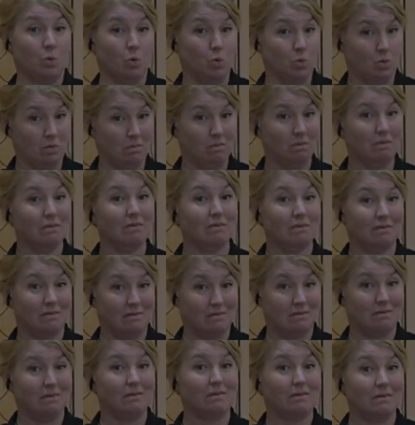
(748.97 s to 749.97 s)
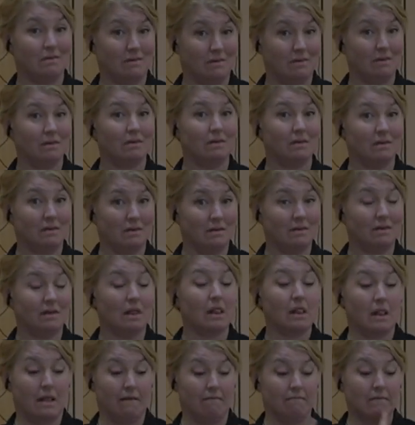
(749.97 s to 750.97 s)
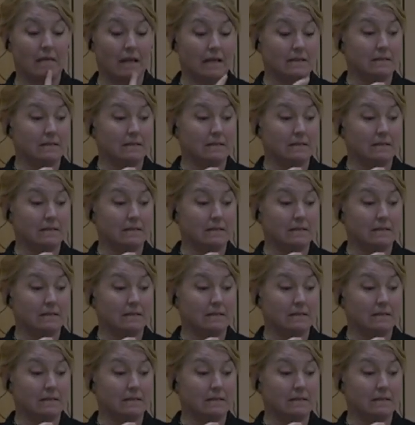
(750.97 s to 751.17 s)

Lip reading: to approve that decision.